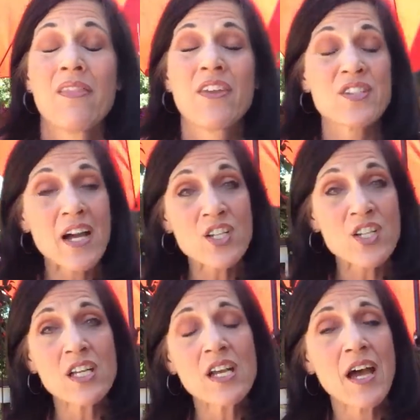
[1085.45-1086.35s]
There's
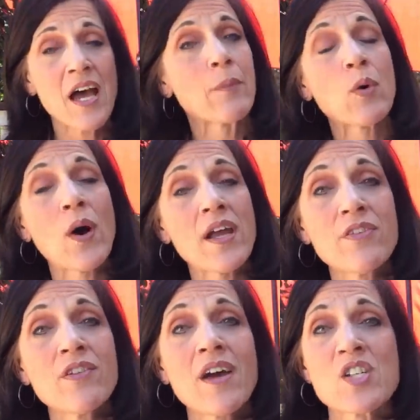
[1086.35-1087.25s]
actually um, quite a
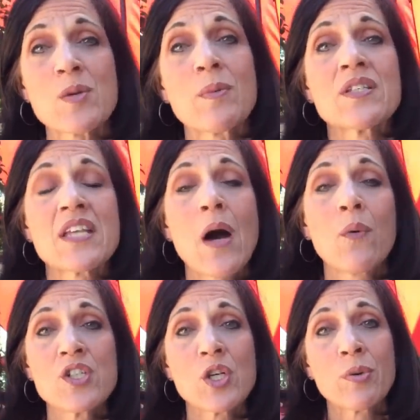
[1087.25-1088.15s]
few vegetables that
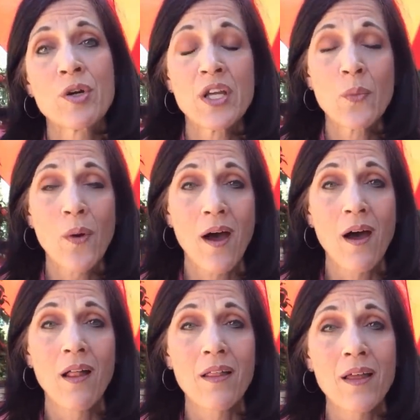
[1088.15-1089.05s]
will do pretty
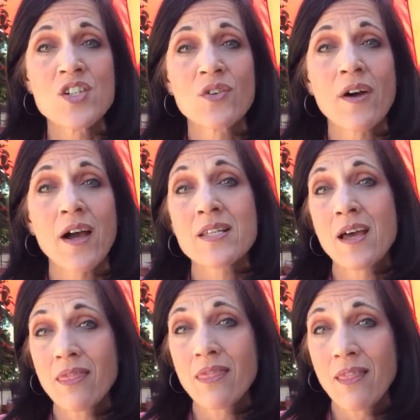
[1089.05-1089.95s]
well in direct
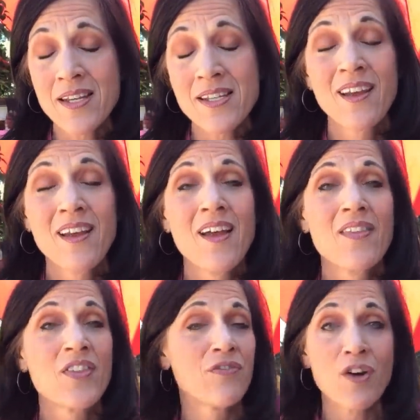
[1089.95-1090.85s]
sunlight.
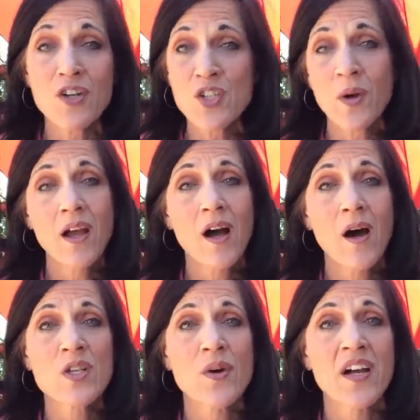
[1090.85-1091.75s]
The first one I
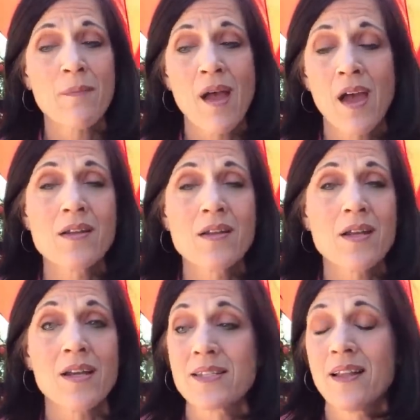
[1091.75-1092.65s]
always recommend
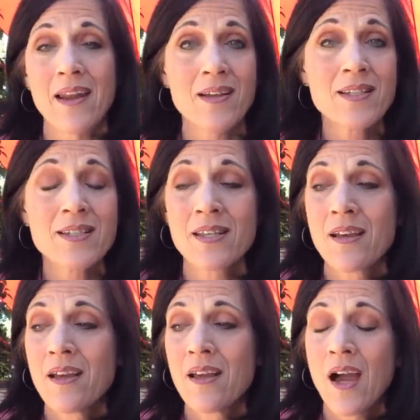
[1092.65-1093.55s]
is lettuce.
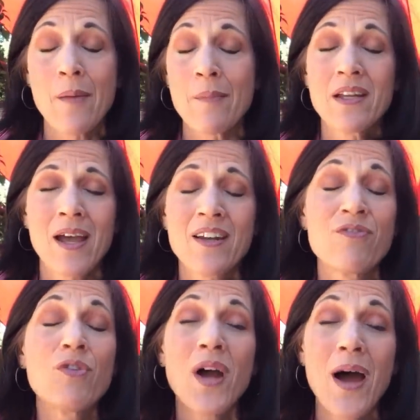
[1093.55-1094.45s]
I mean, in
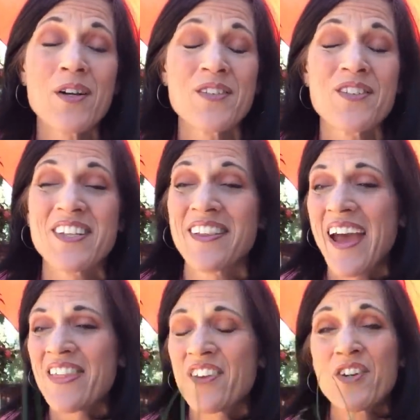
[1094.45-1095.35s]
four hours of
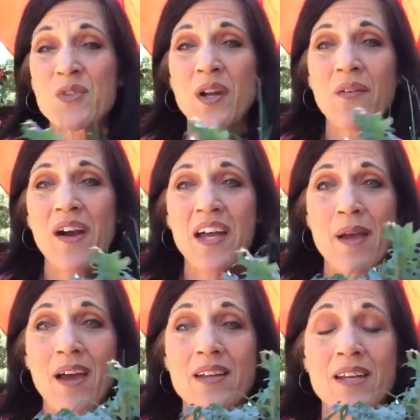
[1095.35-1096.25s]
sunlight. The first one I
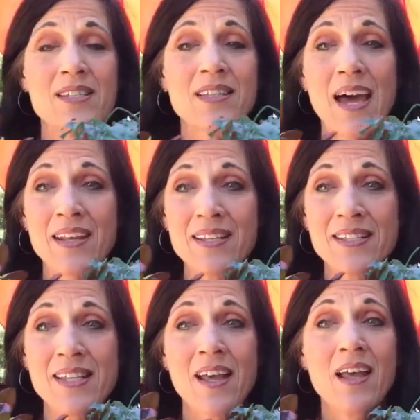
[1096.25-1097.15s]
recommend is
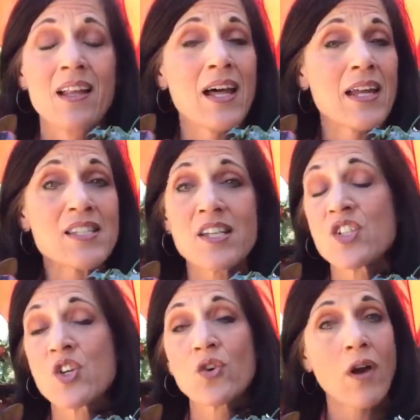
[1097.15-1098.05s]
lettuce. Lettuce does
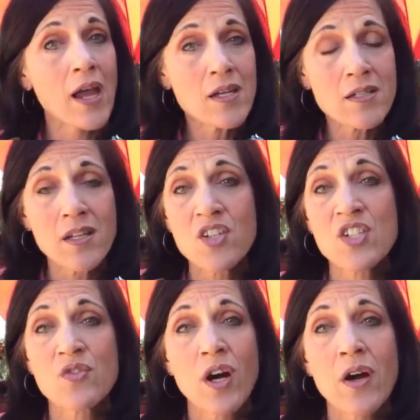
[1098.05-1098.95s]
great in
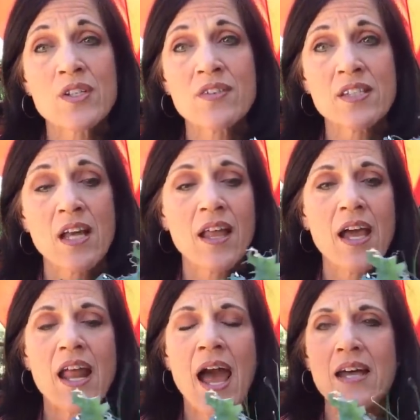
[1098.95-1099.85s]
just four hours of
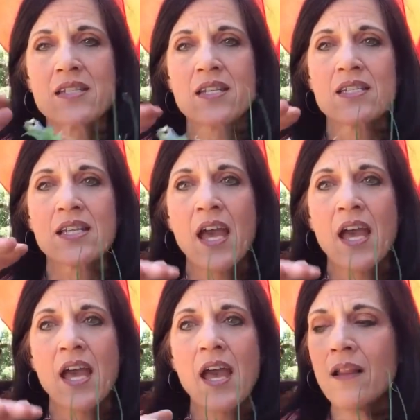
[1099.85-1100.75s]
sunlight, as does
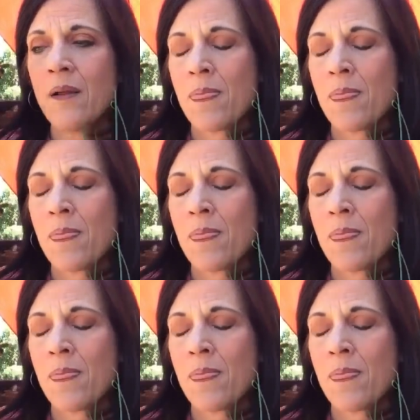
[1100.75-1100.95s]
kale.